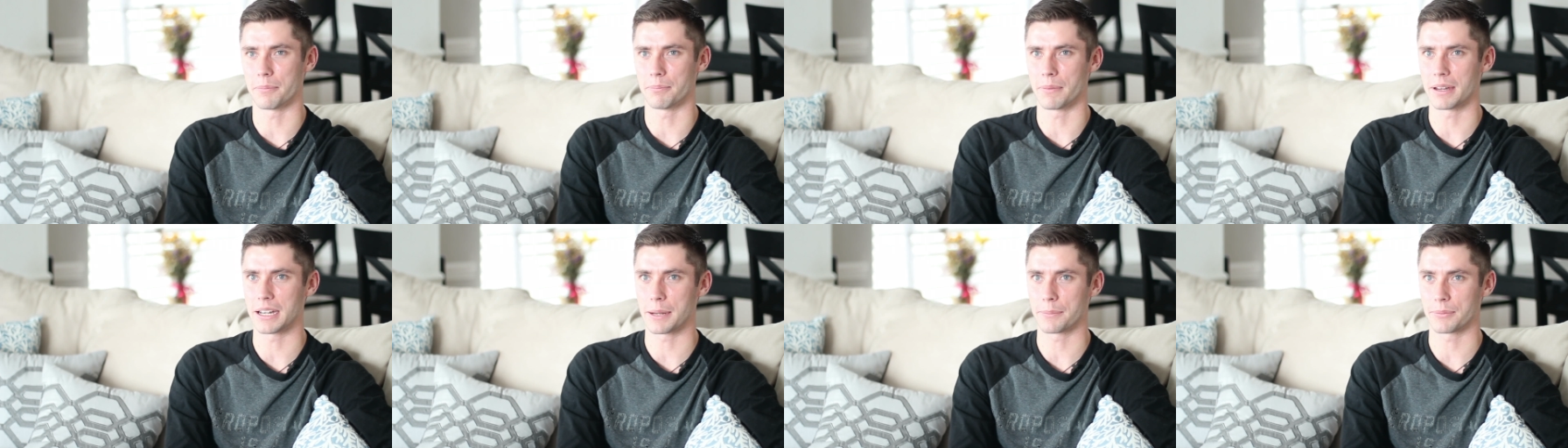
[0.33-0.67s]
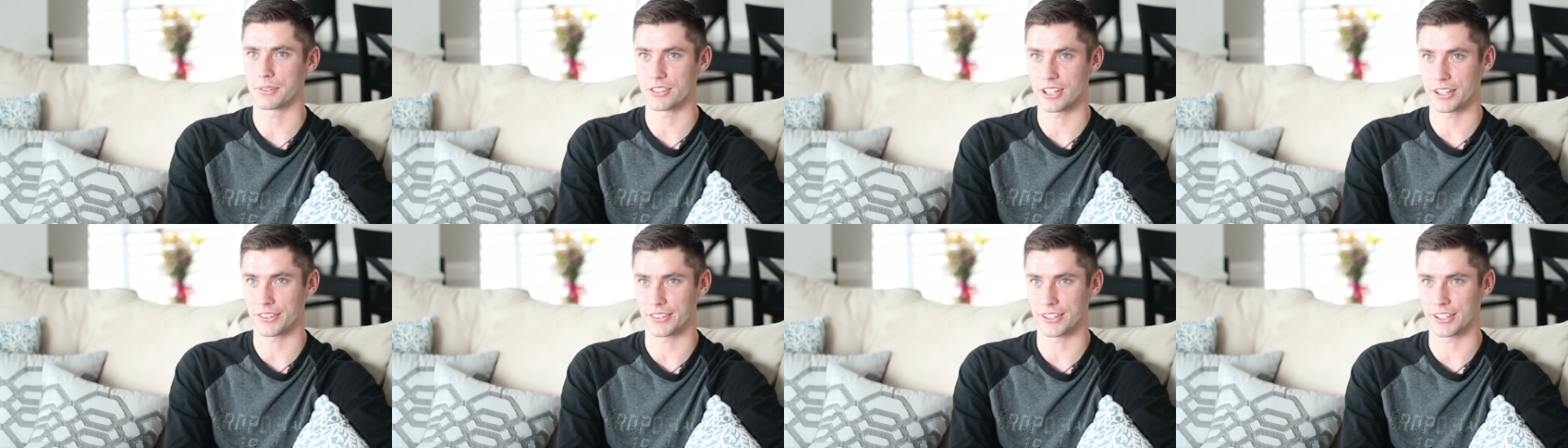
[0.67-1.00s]
My name
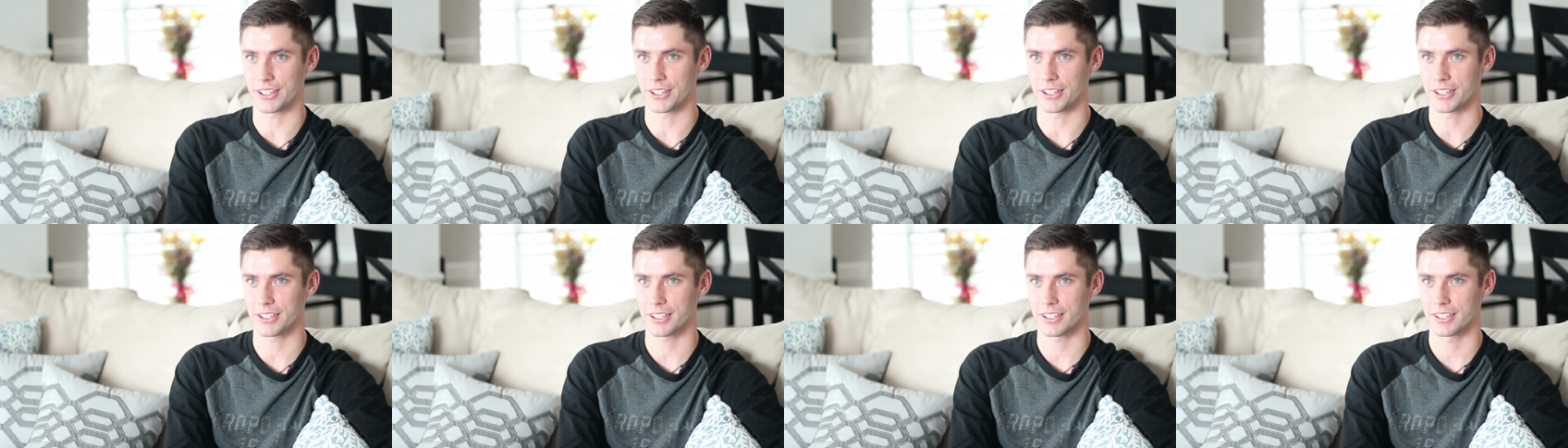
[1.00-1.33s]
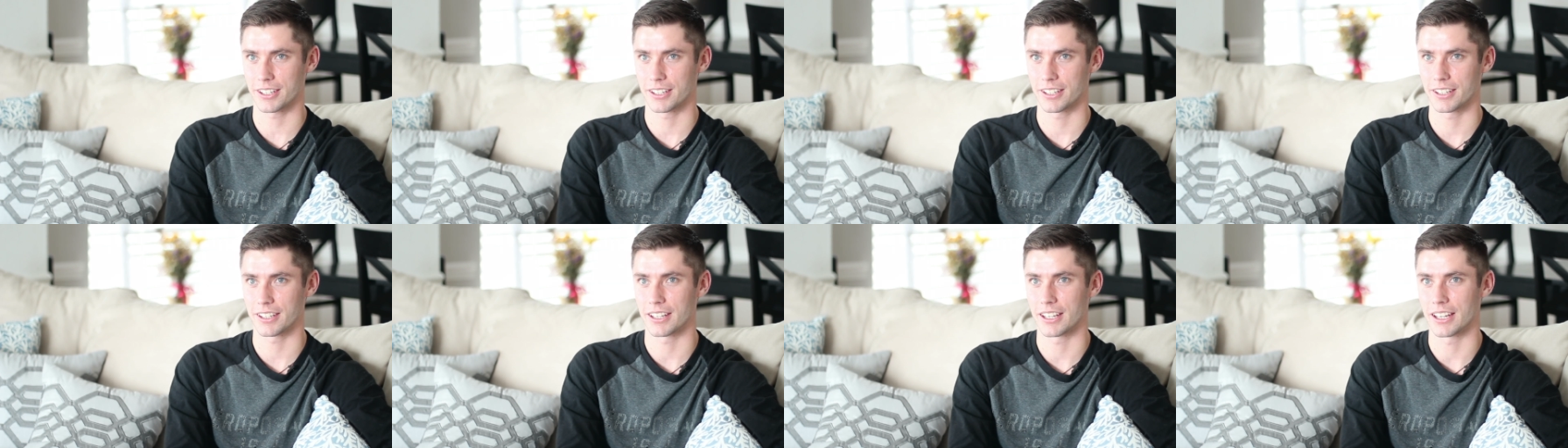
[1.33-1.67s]
is Jesse
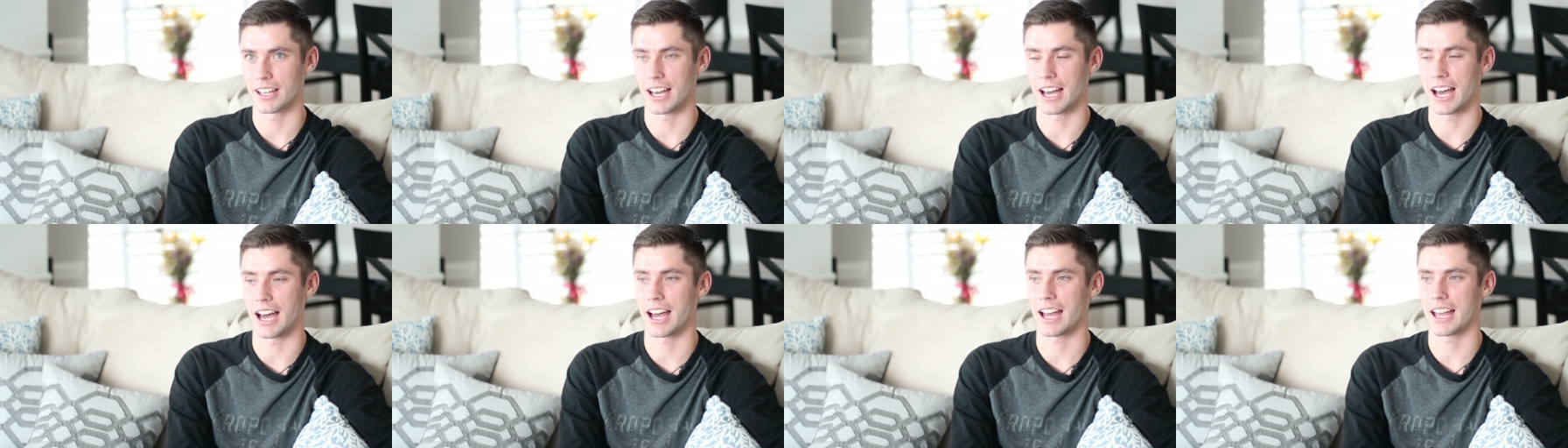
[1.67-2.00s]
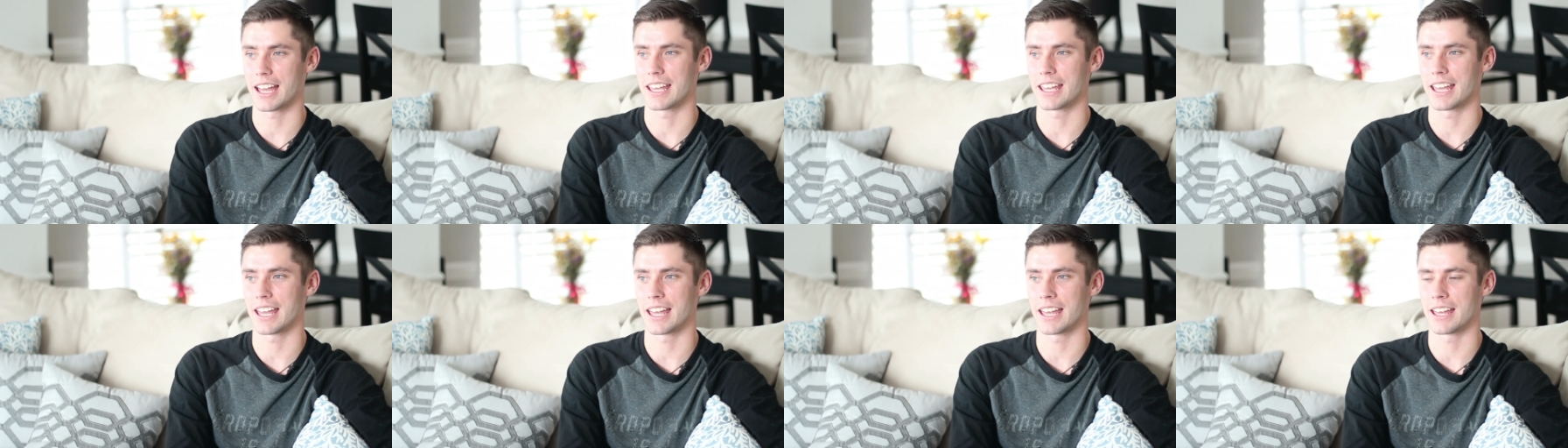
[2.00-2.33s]
Cooke.
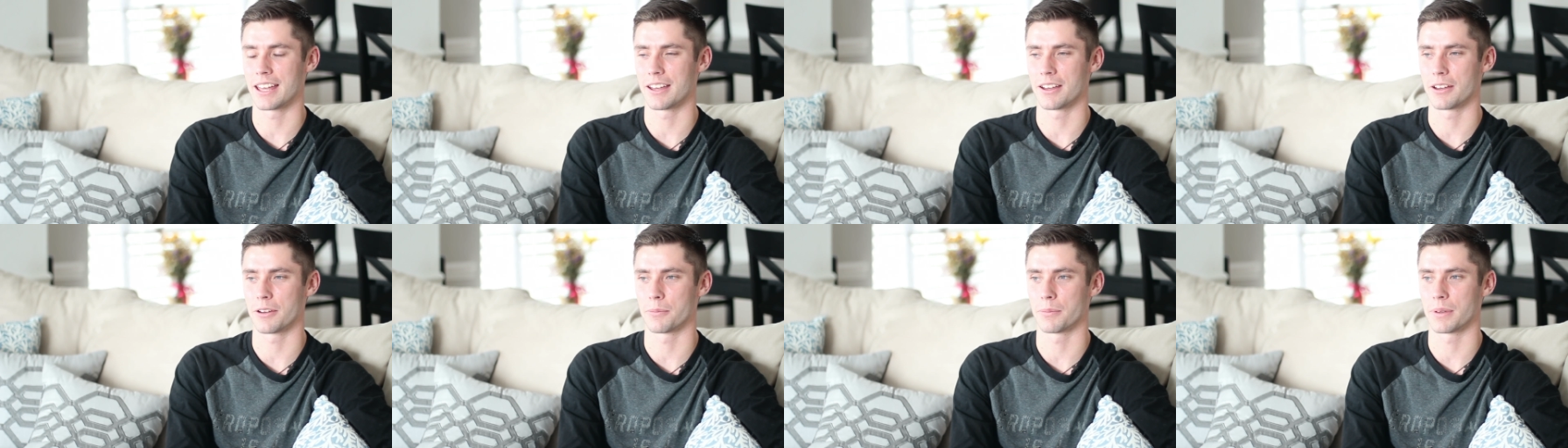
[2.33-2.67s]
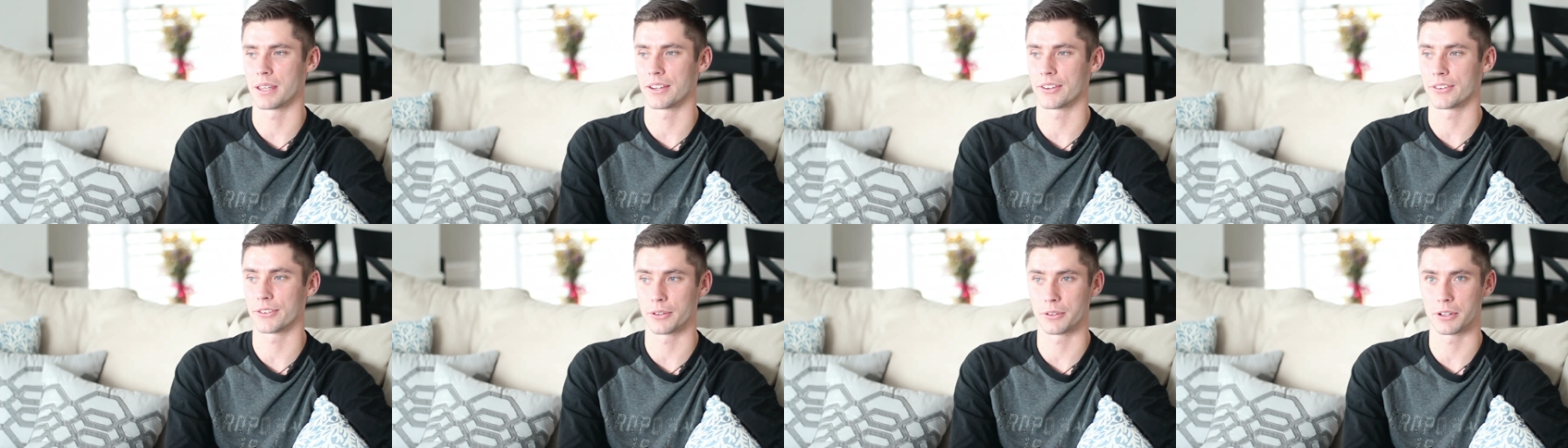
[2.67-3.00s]
I am
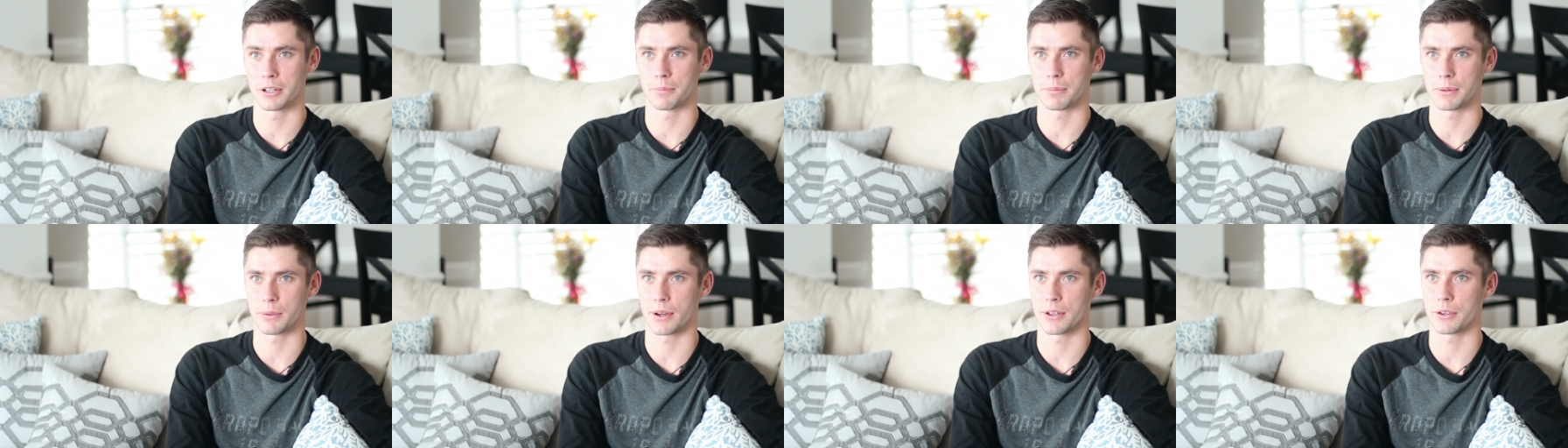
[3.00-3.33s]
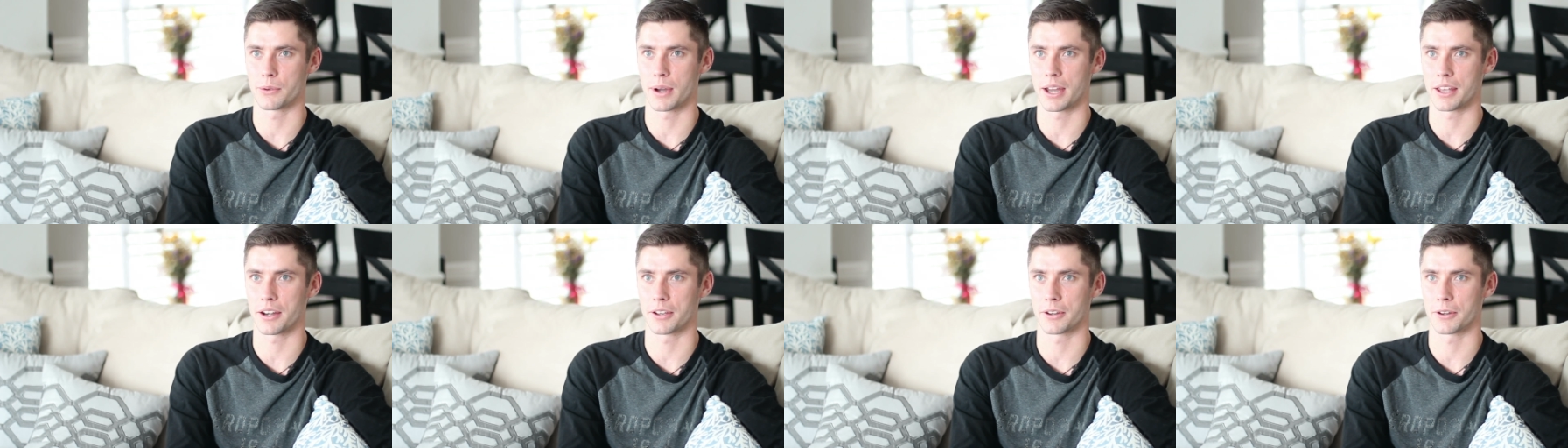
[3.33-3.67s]
a student at
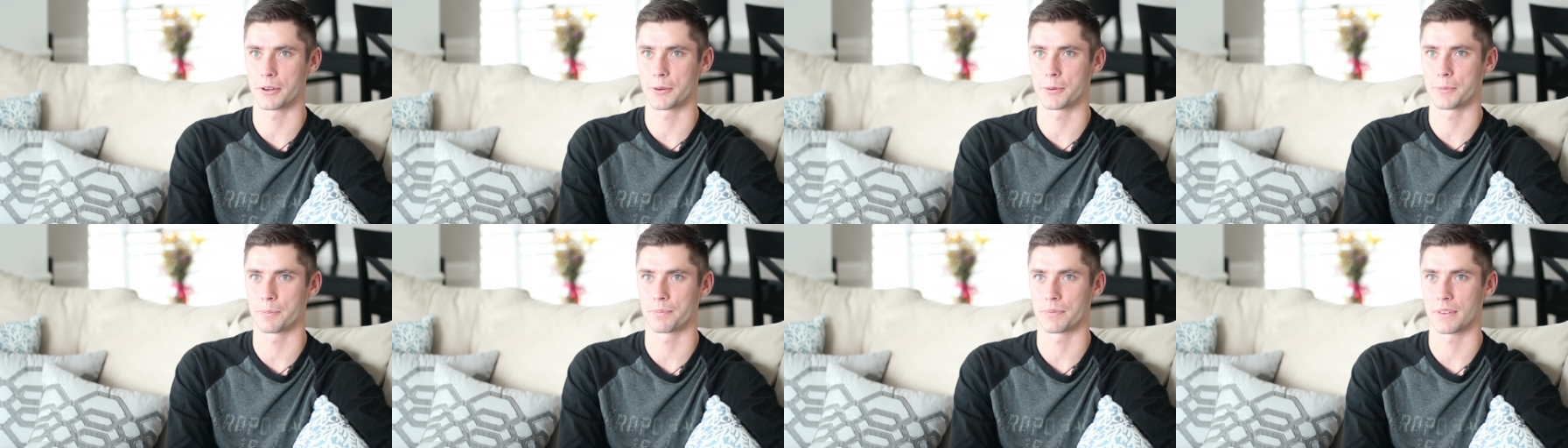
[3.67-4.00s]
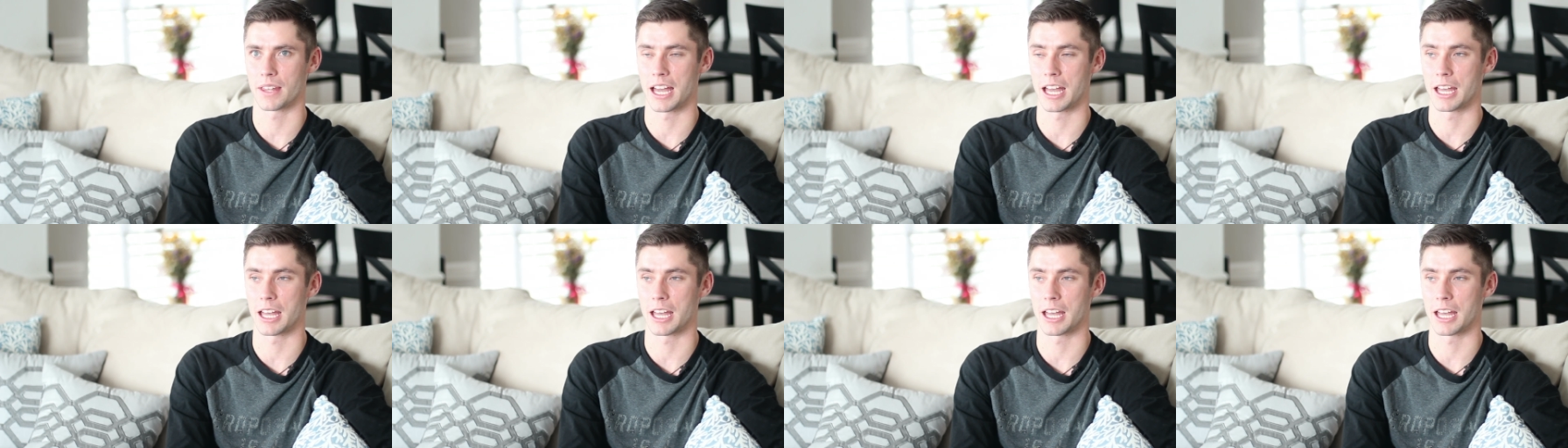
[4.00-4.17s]
BYU Idaho.